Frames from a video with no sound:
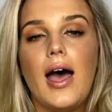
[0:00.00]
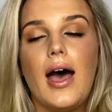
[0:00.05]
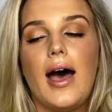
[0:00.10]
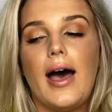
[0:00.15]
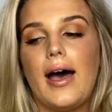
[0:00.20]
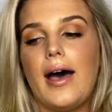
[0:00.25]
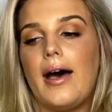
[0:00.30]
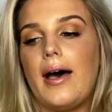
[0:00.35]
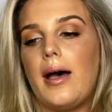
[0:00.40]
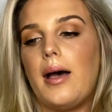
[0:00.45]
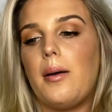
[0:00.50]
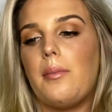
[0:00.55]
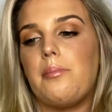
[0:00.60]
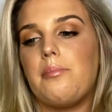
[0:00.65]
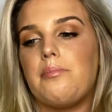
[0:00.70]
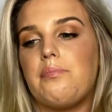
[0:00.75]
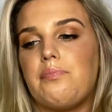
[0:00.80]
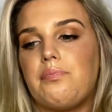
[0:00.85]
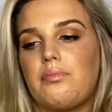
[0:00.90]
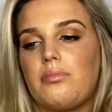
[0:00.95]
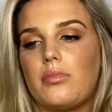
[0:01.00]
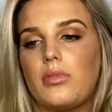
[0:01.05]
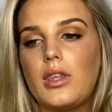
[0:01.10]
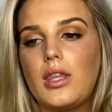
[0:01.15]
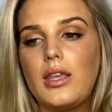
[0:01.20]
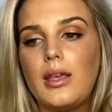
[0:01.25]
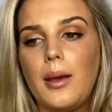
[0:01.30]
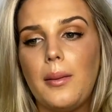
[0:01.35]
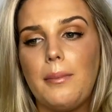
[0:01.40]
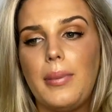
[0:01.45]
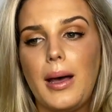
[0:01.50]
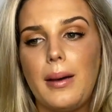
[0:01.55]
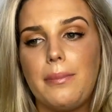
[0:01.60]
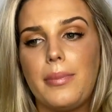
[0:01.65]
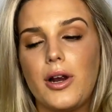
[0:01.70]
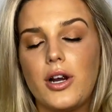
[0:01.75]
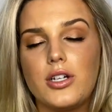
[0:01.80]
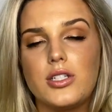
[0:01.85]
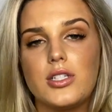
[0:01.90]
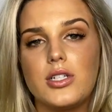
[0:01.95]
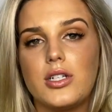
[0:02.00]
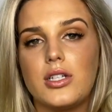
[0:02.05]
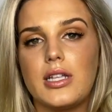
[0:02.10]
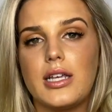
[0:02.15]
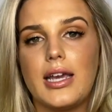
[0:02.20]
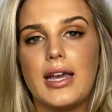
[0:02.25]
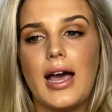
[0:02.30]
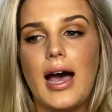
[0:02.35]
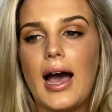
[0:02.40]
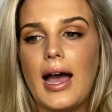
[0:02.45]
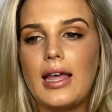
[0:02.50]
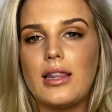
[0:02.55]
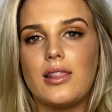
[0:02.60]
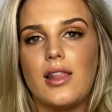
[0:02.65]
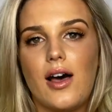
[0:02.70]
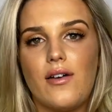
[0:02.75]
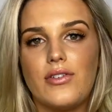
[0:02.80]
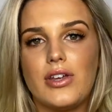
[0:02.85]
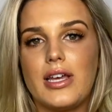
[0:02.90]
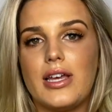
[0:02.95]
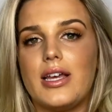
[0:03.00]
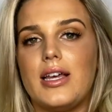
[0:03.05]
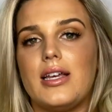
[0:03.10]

But personally, I love it.